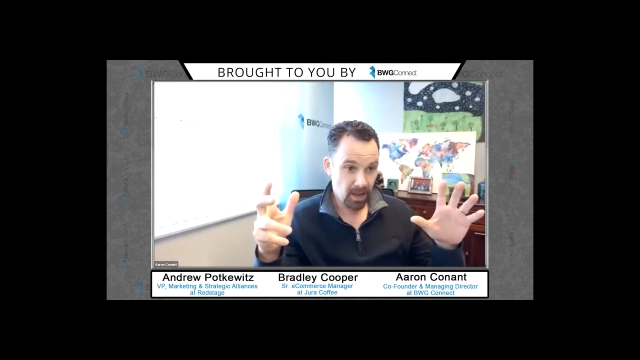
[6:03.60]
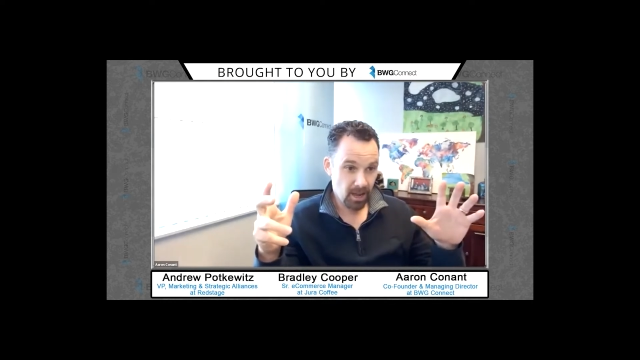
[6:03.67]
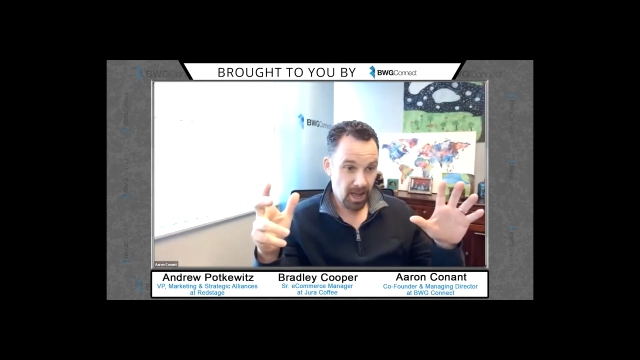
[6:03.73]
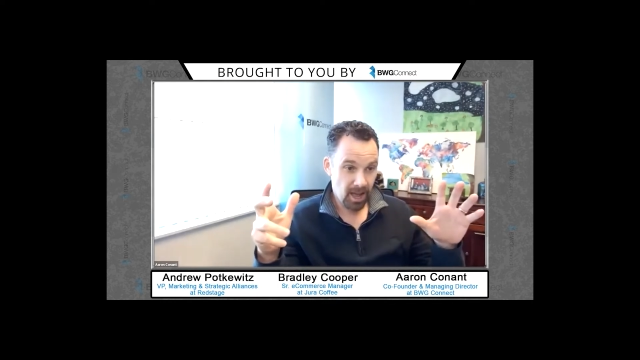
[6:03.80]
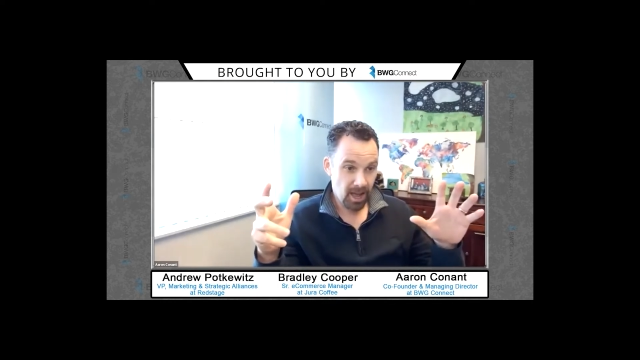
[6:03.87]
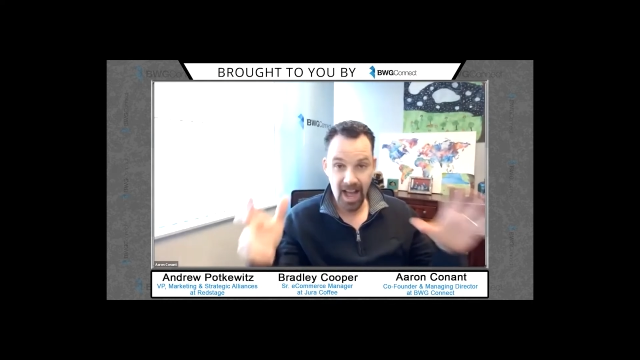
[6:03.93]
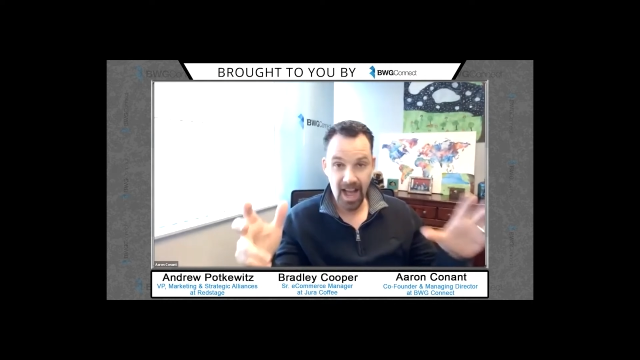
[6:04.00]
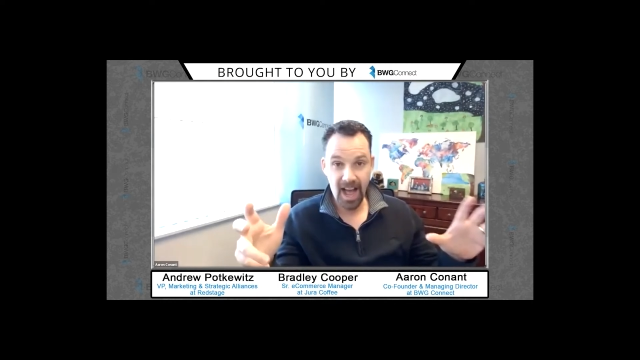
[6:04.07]

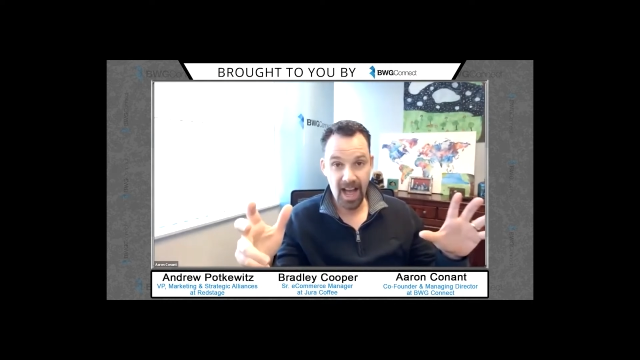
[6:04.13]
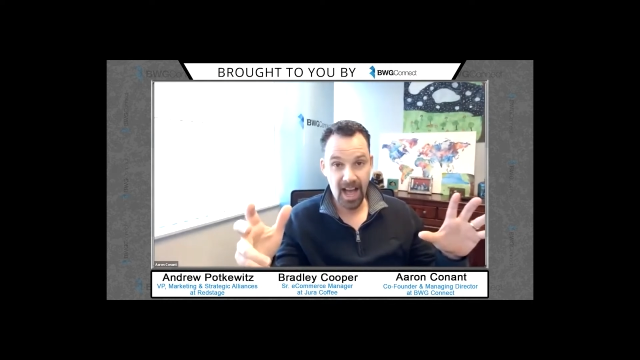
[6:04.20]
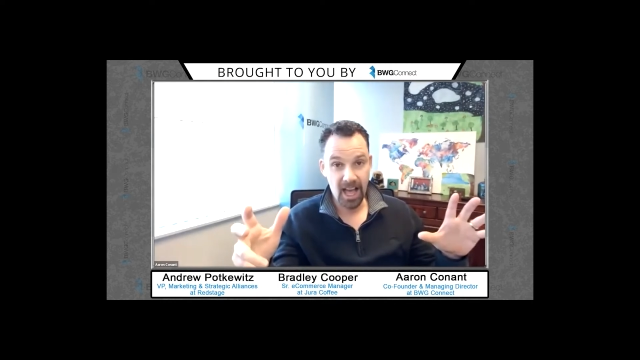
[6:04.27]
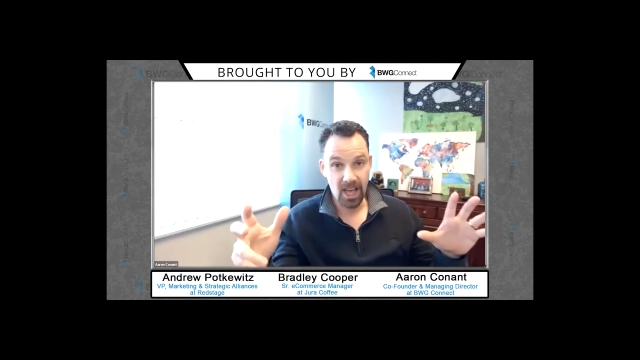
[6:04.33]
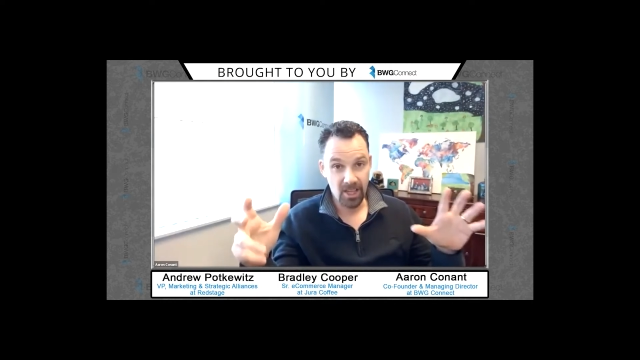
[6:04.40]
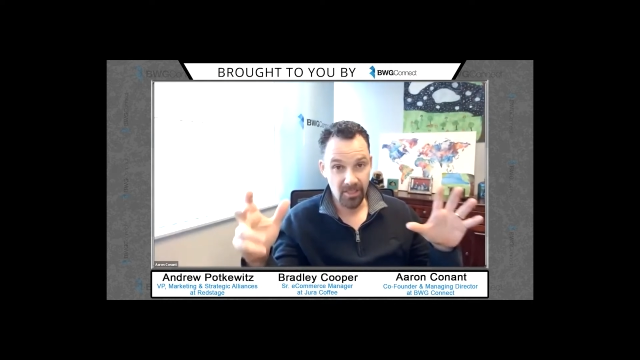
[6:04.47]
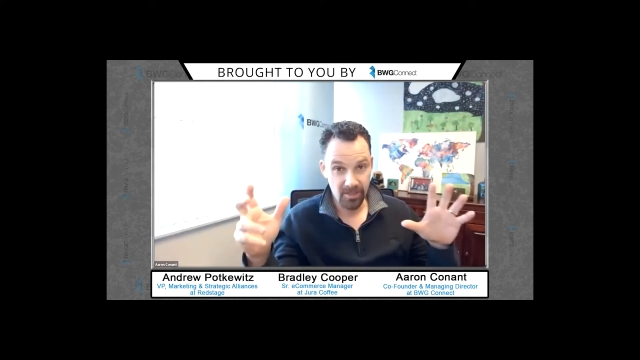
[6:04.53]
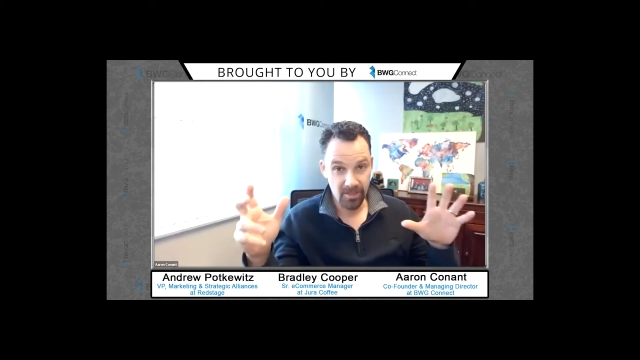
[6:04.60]

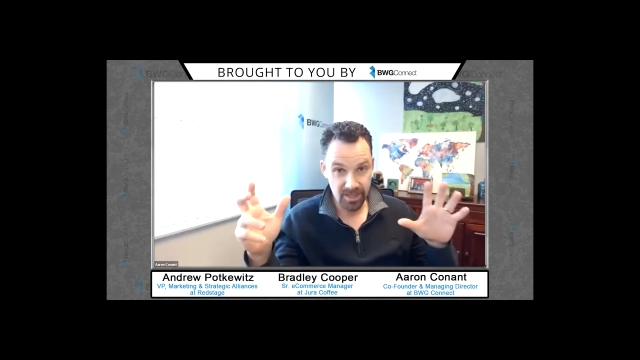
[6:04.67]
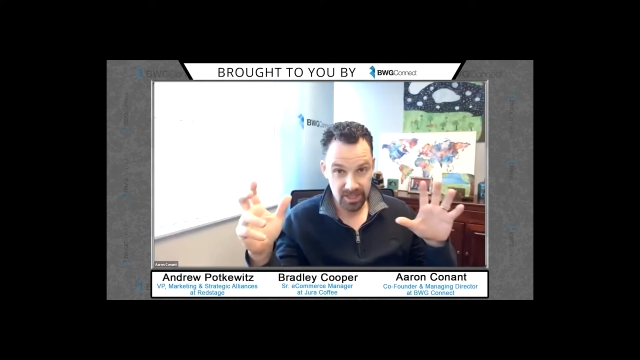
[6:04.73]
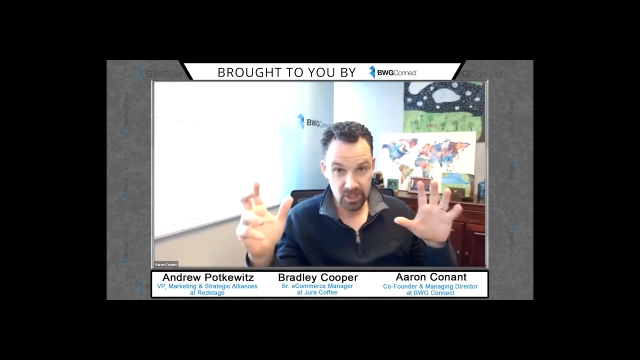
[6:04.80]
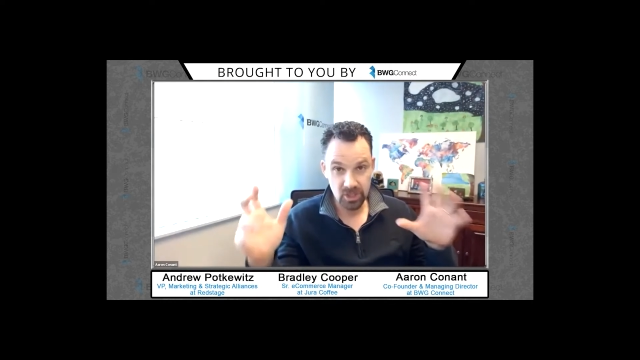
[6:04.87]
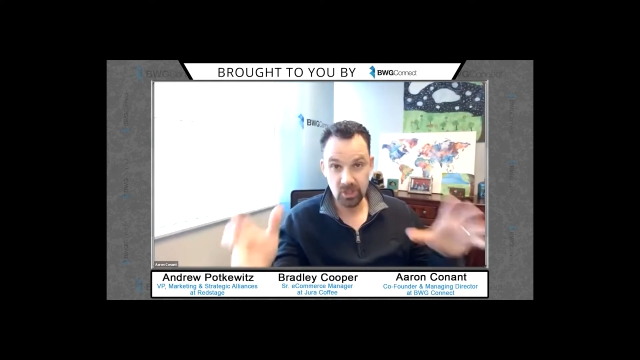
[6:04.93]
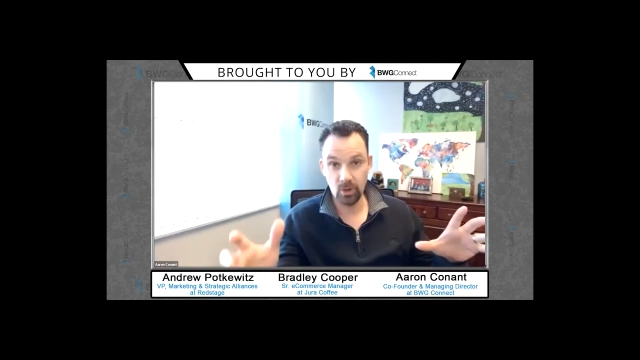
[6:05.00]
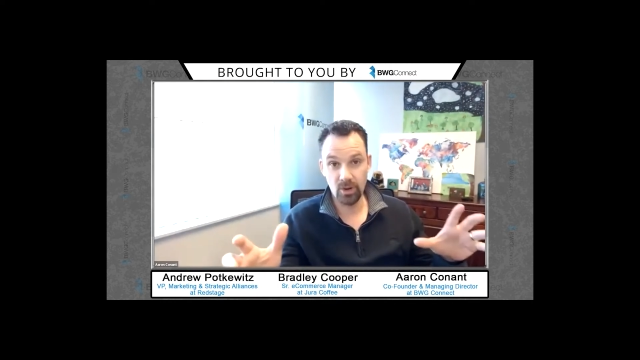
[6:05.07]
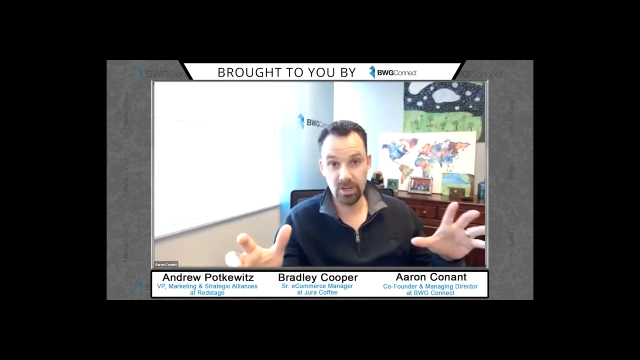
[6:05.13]
aha, this
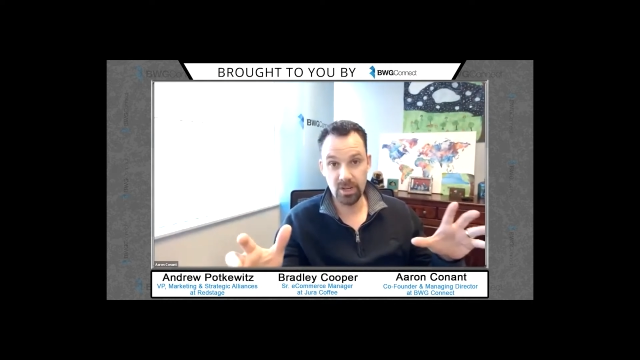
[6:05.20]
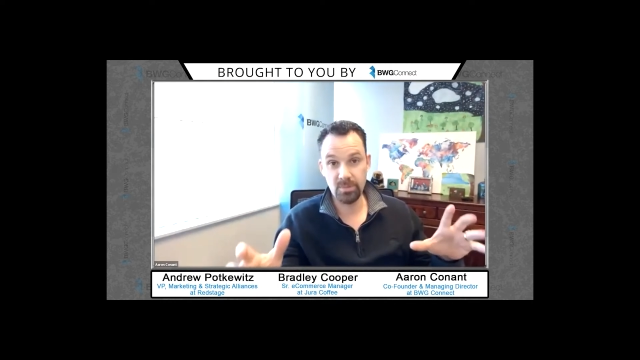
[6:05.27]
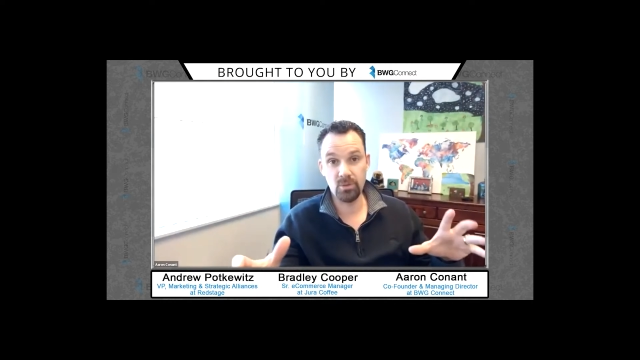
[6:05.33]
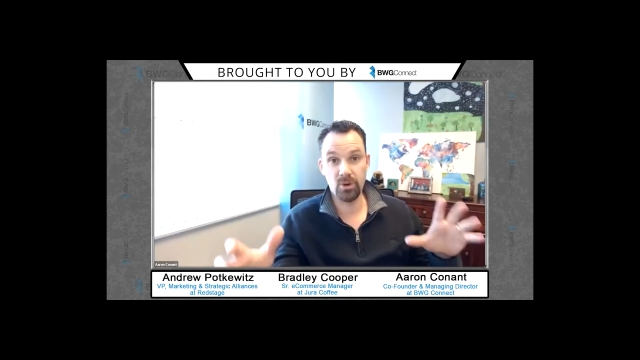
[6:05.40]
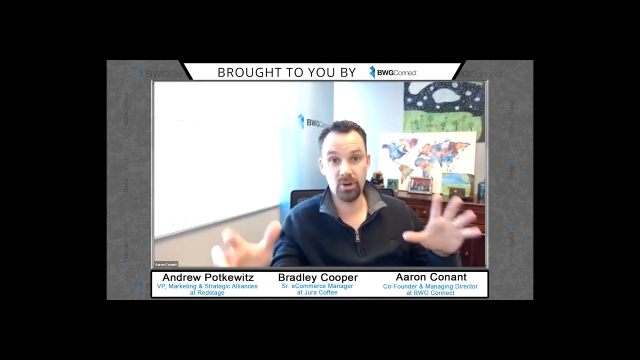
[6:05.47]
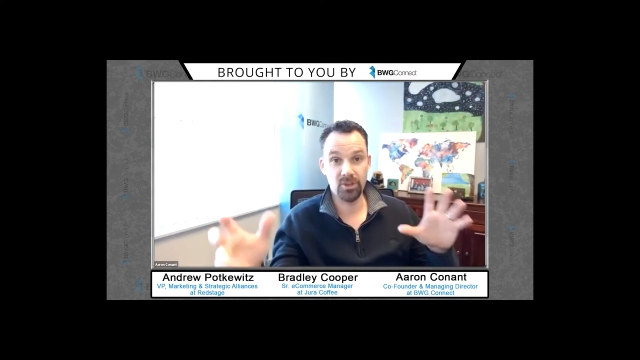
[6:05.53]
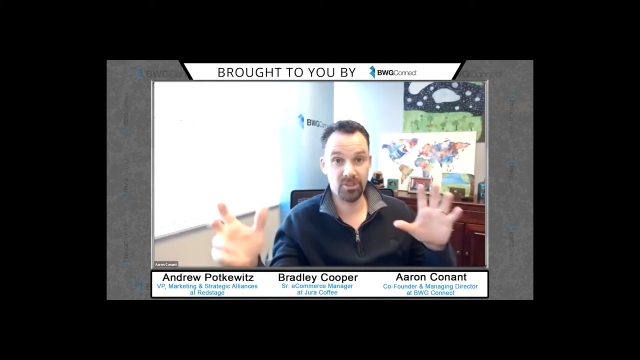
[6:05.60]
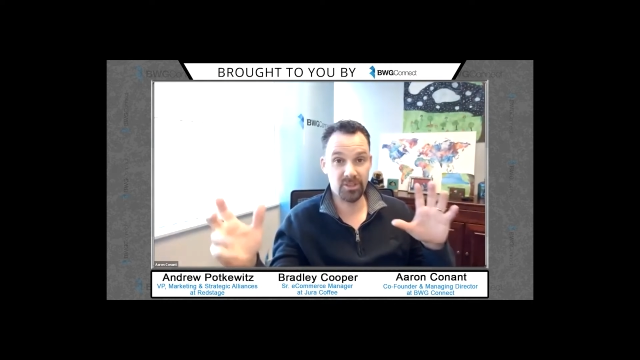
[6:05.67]
is going to be
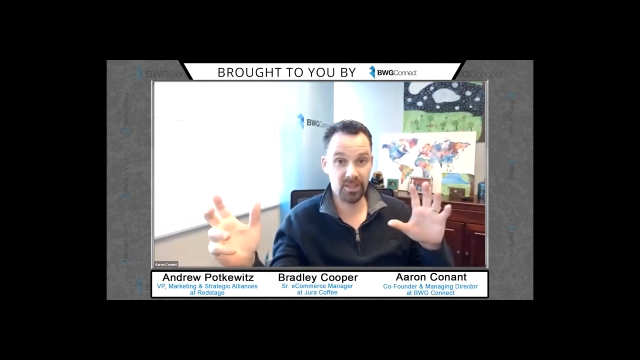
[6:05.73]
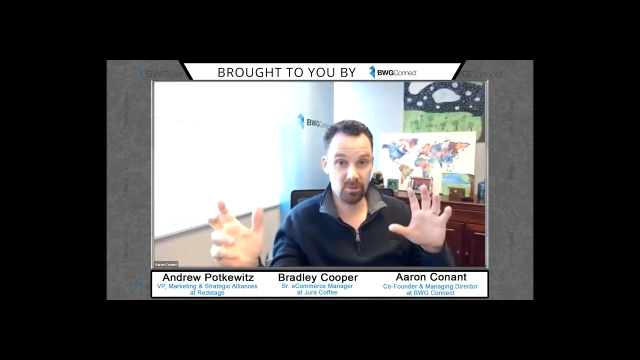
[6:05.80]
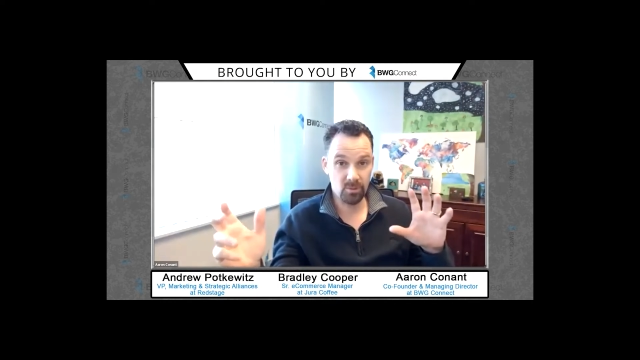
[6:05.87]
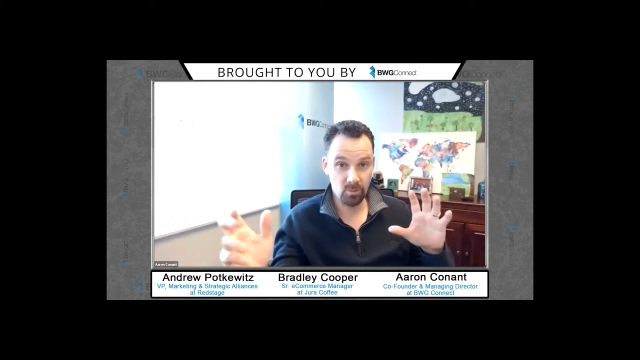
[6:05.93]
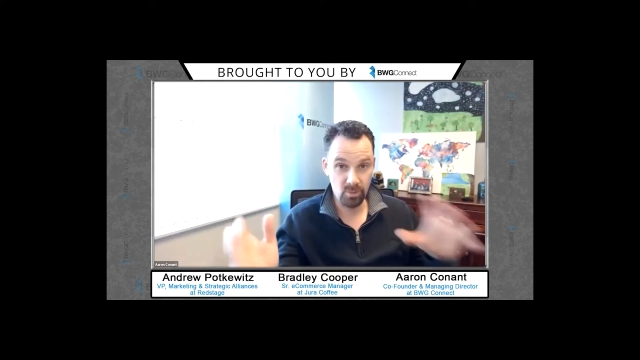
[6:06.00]
worth it.